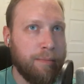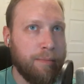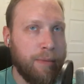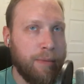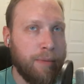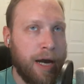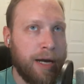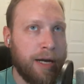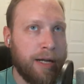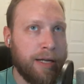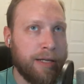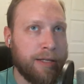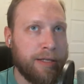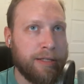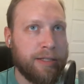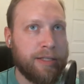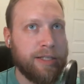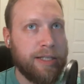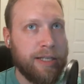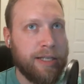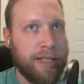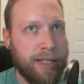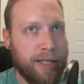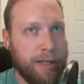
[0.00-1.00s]
minus,
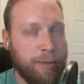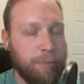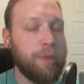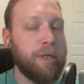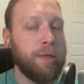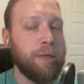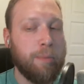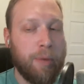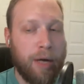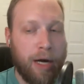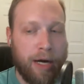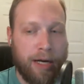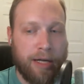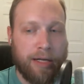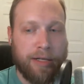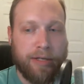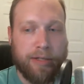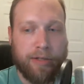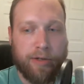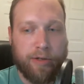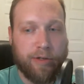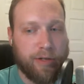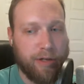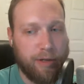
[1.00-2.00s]
C, B
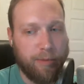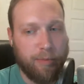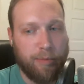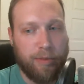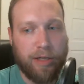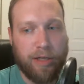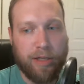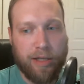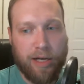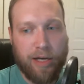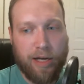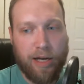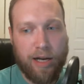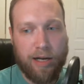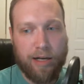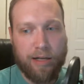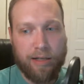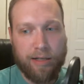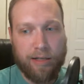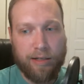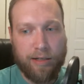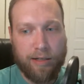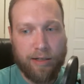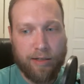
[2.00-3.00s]
minus, or something like that
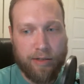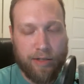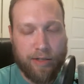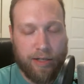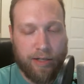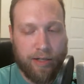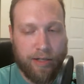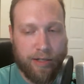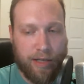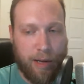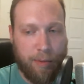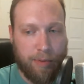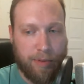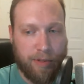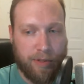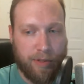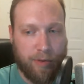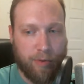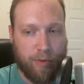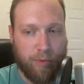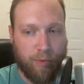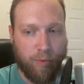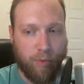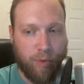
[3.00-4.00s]
since
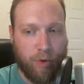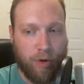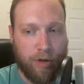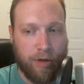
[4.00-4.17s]
episode 1.